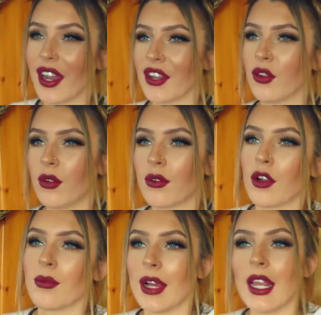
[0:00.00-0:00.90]
And I don't want to
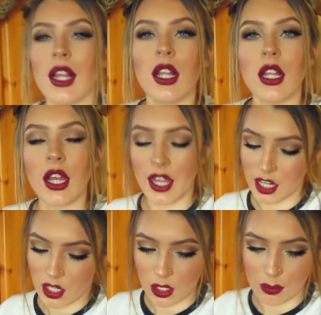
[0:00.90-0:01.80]
ruin my little
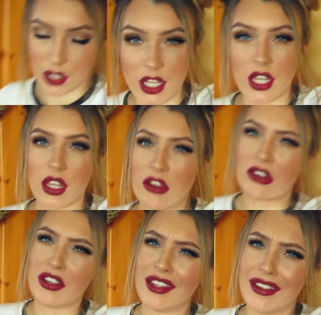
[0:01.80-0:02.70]
hair bunny
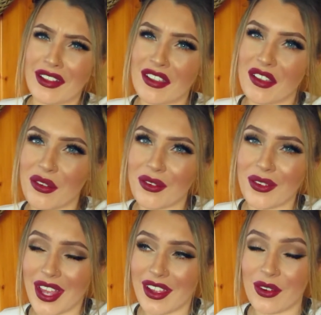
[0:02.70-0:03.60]
ear things, so
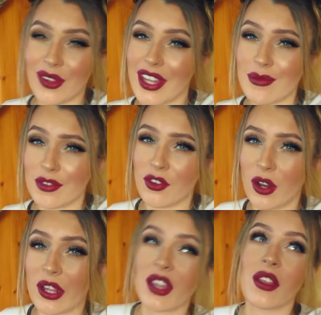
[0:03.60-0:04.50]
yeah, I don't want them to fall
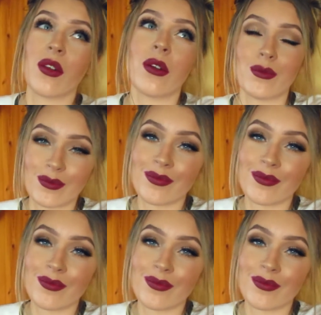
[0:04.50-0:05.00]
out, so...